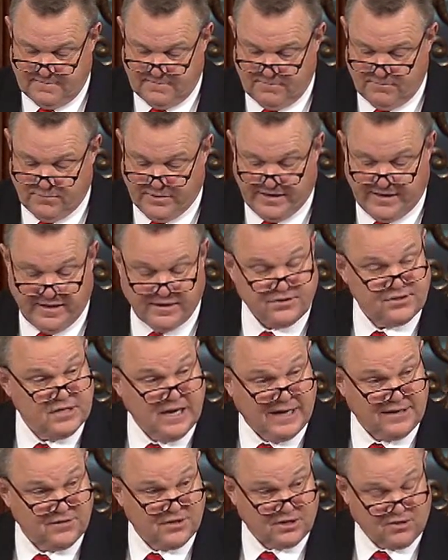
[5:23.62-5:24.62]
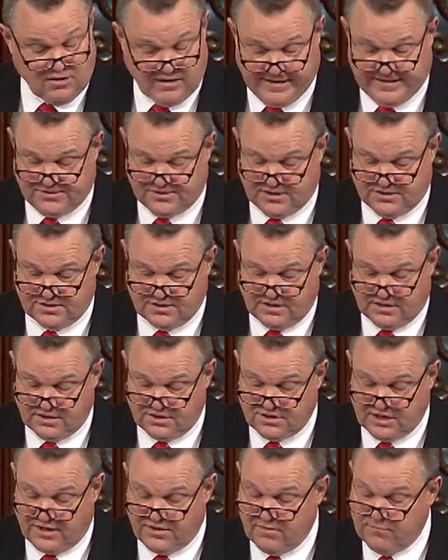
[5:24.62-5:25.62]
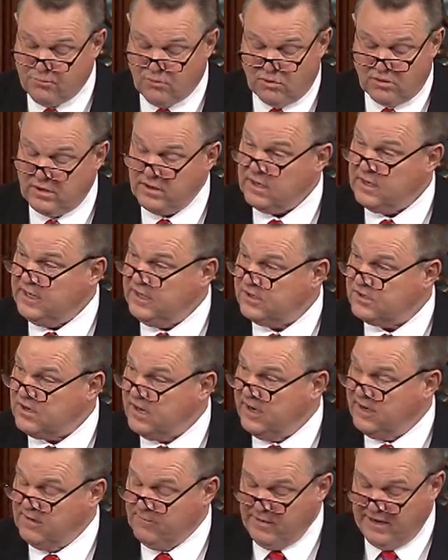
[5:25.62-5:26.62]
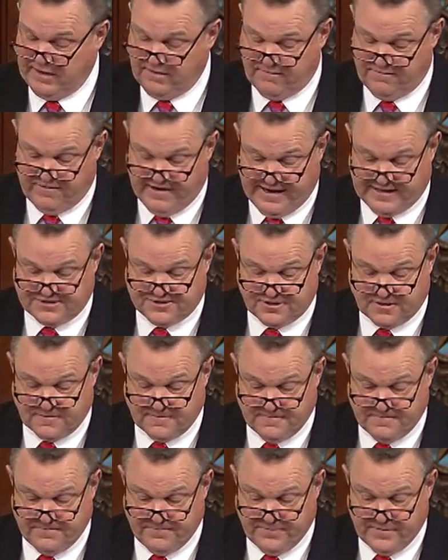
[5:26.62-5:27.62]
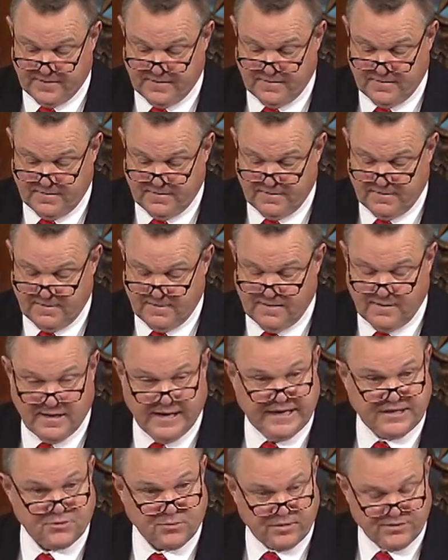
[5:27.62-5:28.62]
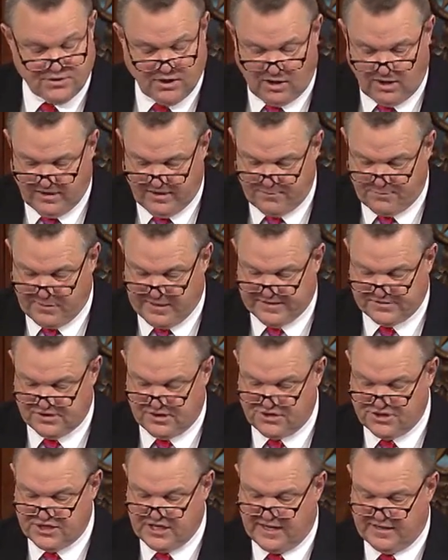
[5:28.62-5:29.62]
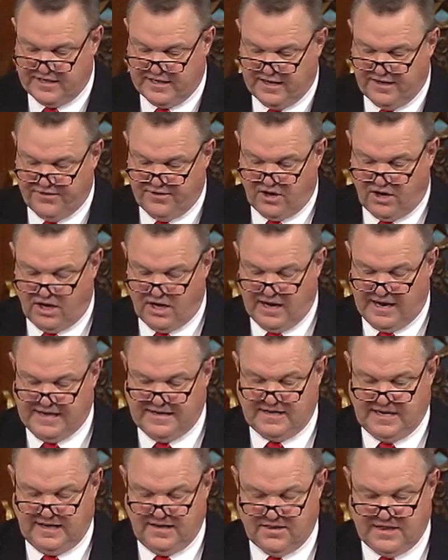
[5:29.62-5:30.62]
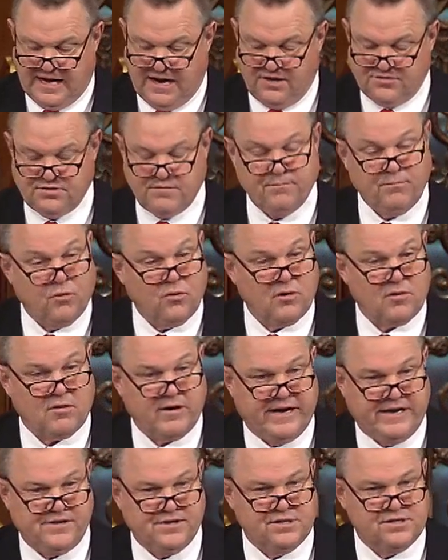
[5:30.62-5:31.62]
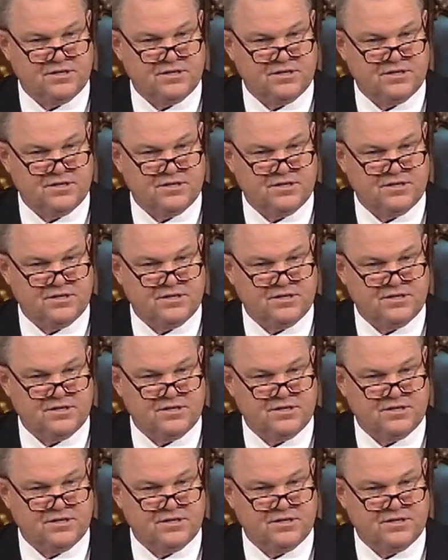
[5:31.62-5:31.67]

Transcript: But it is not the crisis on the southern border that he's trying to manufacture. As a result of the President's shutdown, there are 19,000 border agents